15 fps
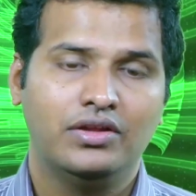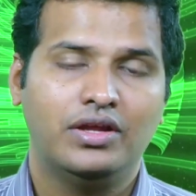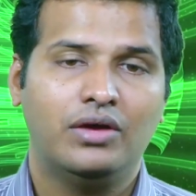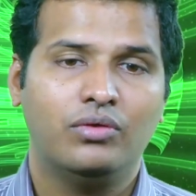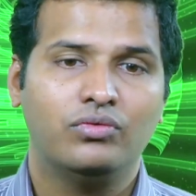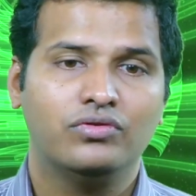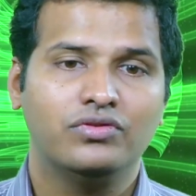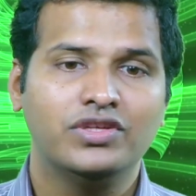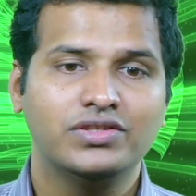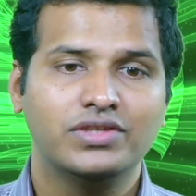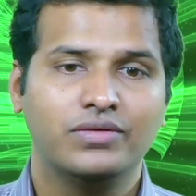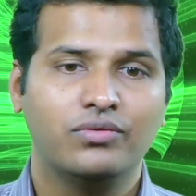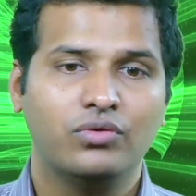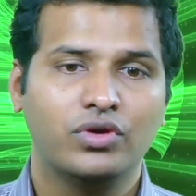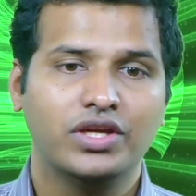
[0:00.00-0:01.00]
Now this
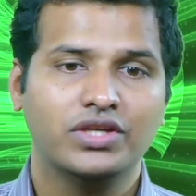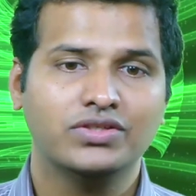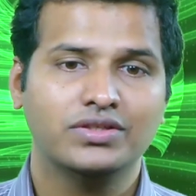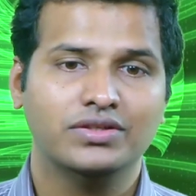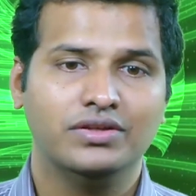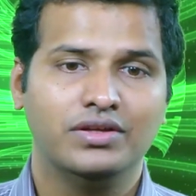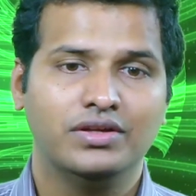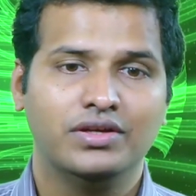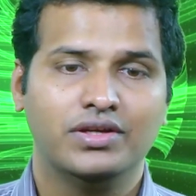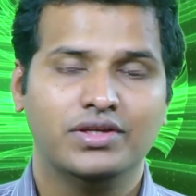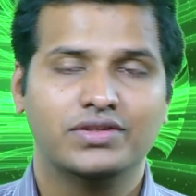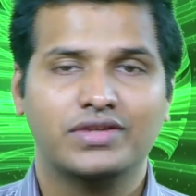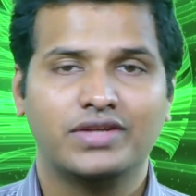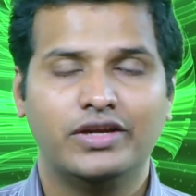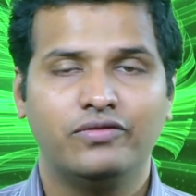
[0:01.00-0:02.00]
revocation
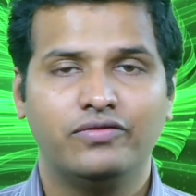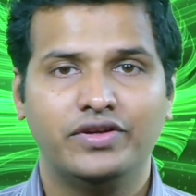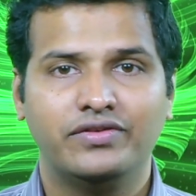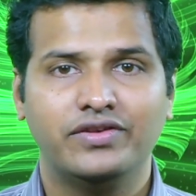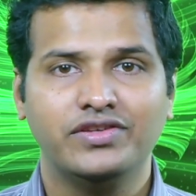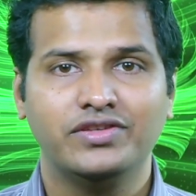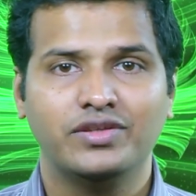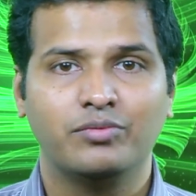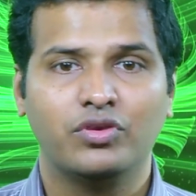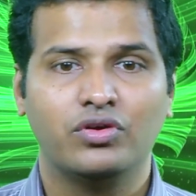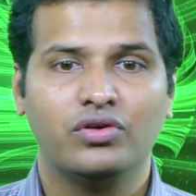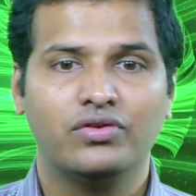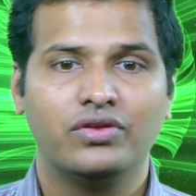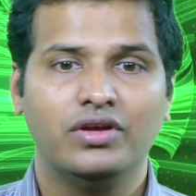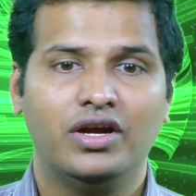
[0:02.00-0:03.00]
is kind of interesting
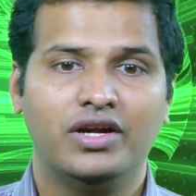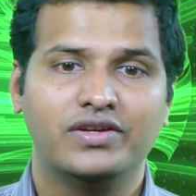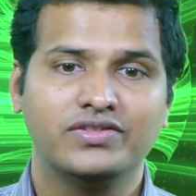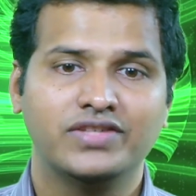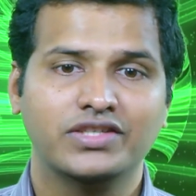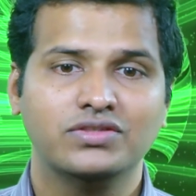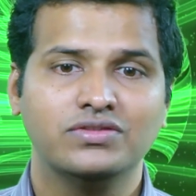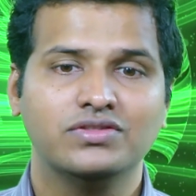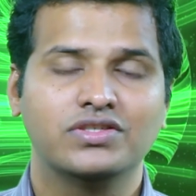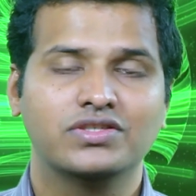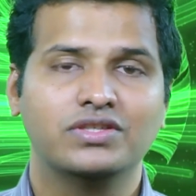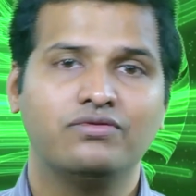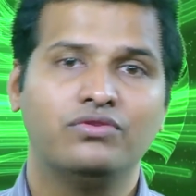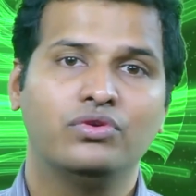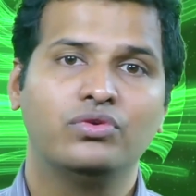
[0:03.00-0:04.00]
because under section
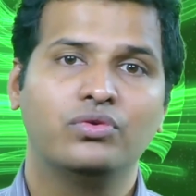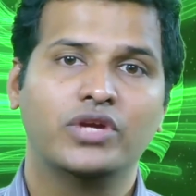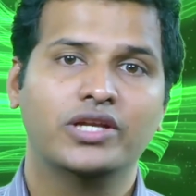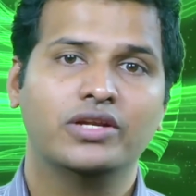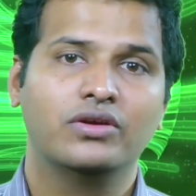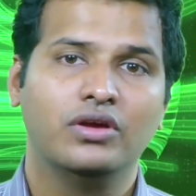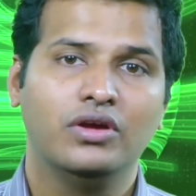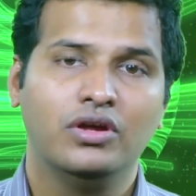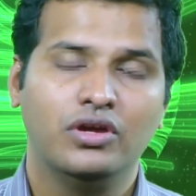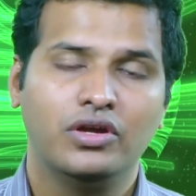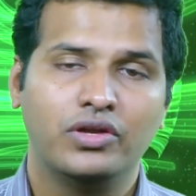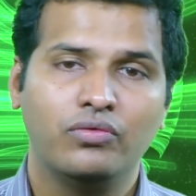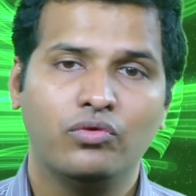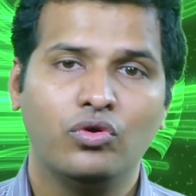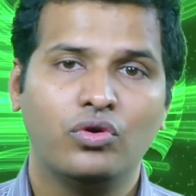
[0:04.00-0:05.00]
64 you can
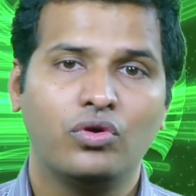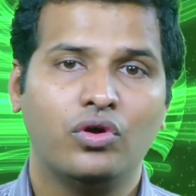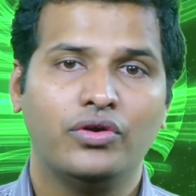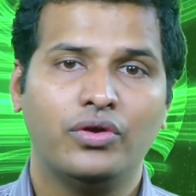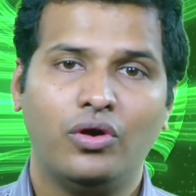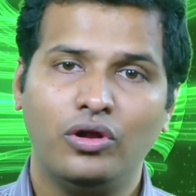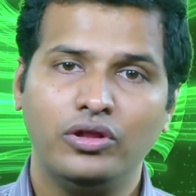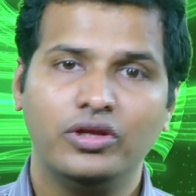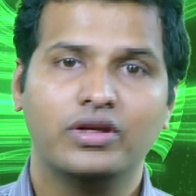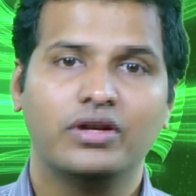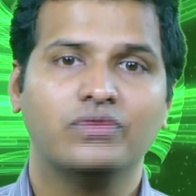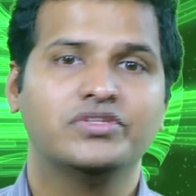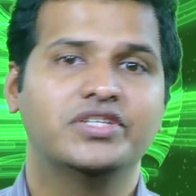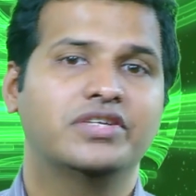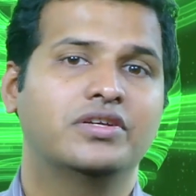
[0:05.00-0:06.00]
revoke on all the
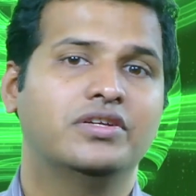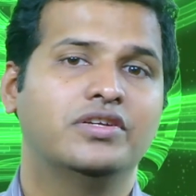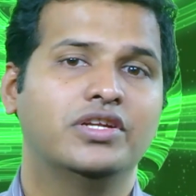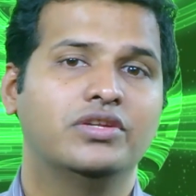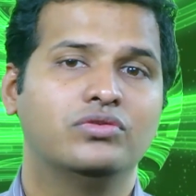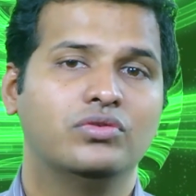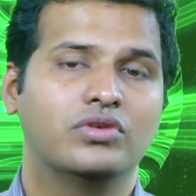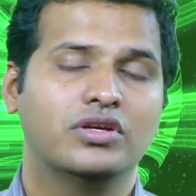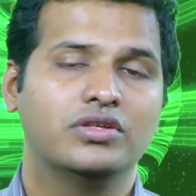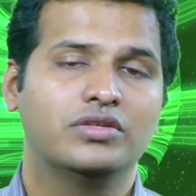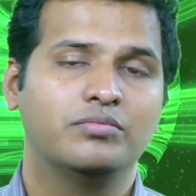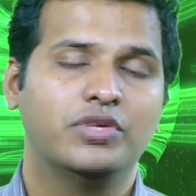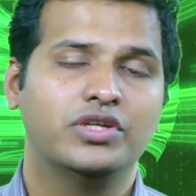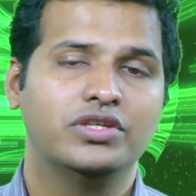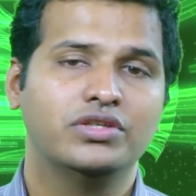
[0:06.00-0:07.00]
grounds that contain to,
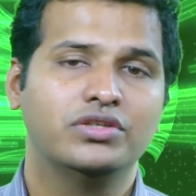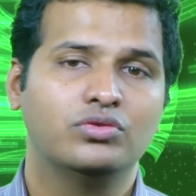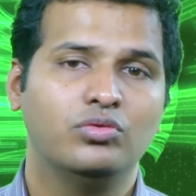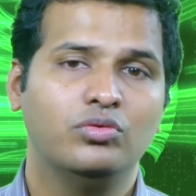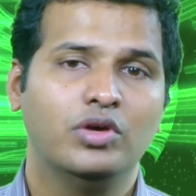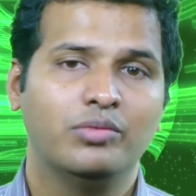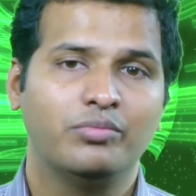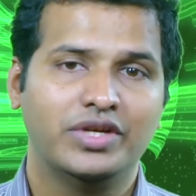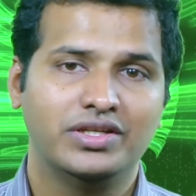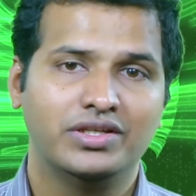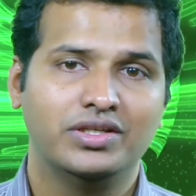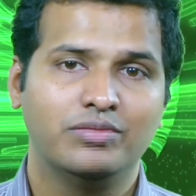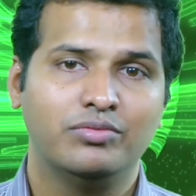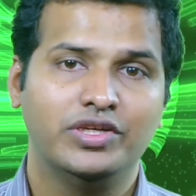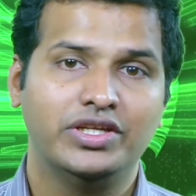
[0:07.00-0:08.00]
pertain to
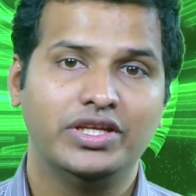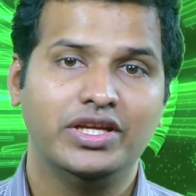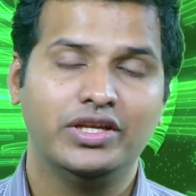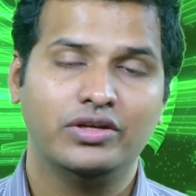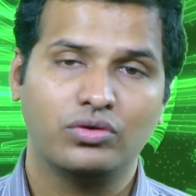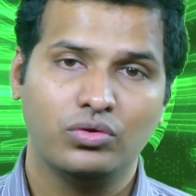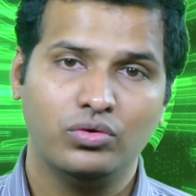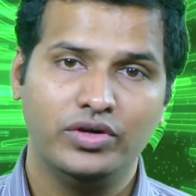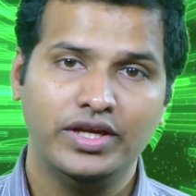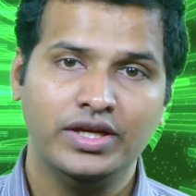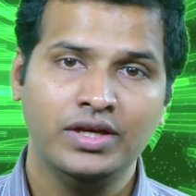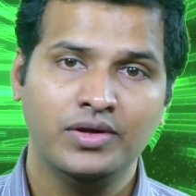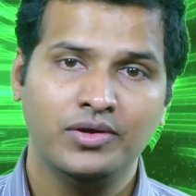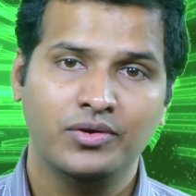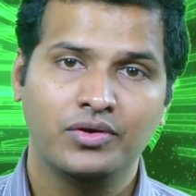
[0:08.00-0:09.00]
patentability including